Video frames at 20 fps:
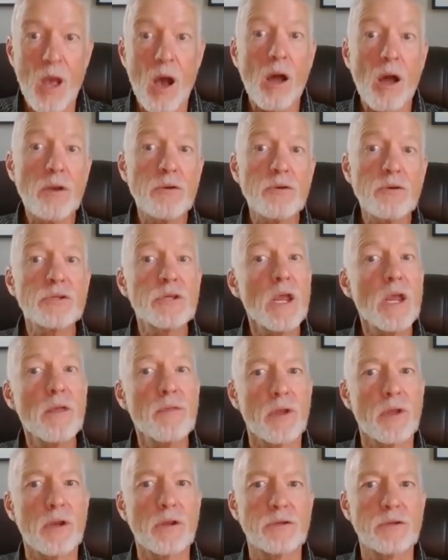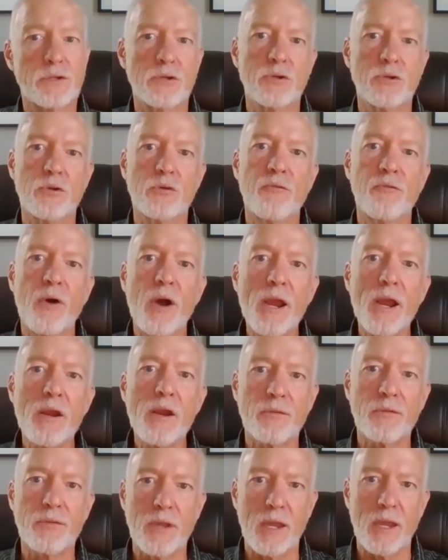Understand that until you've
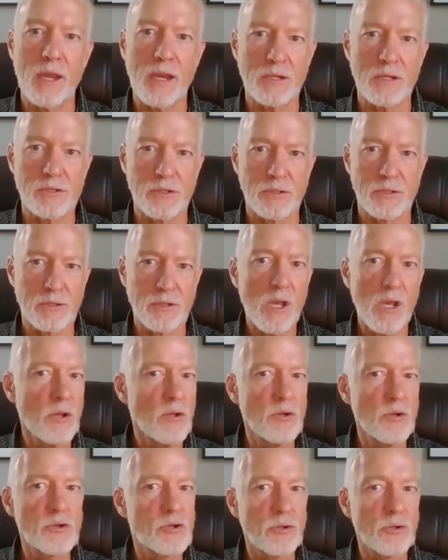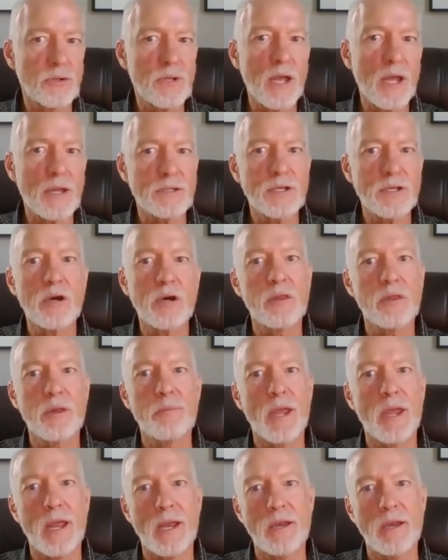hired the agent, you should not tell
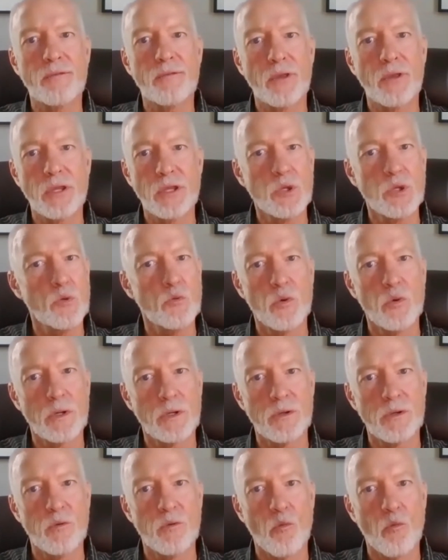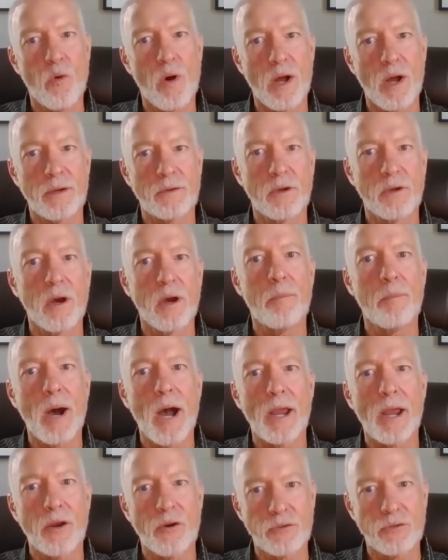them anything you wouldn't want a
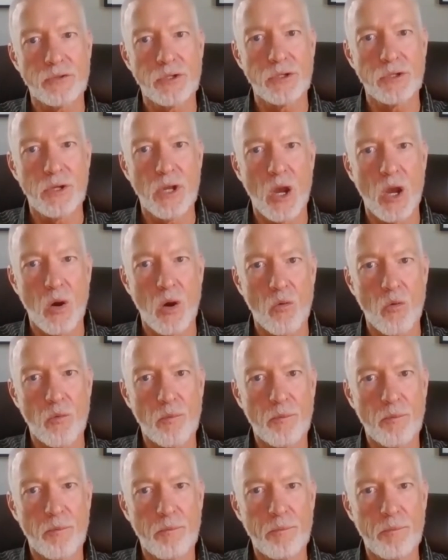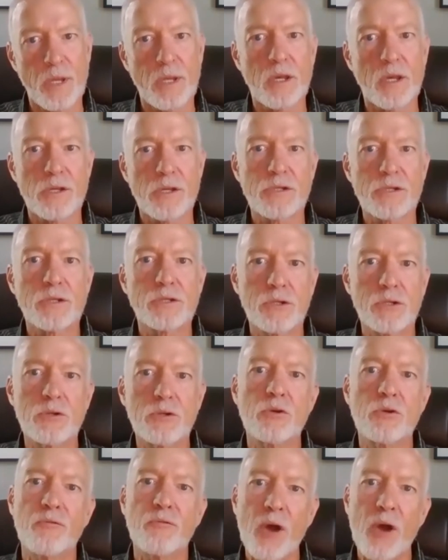buyer to know, because until
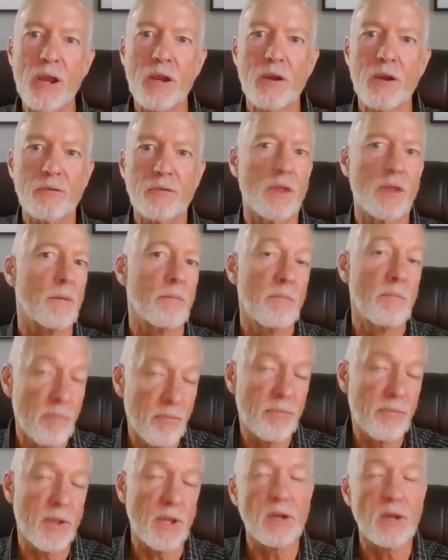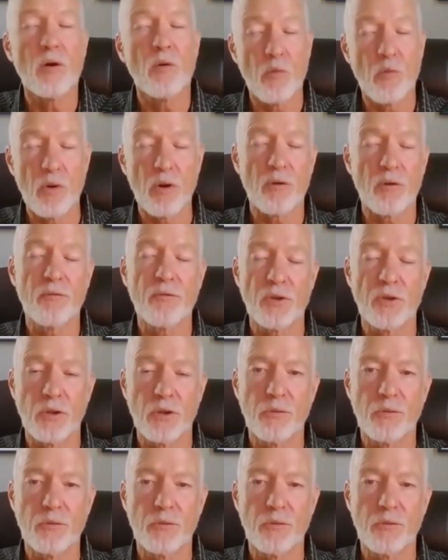you've hired them, they don't work for you.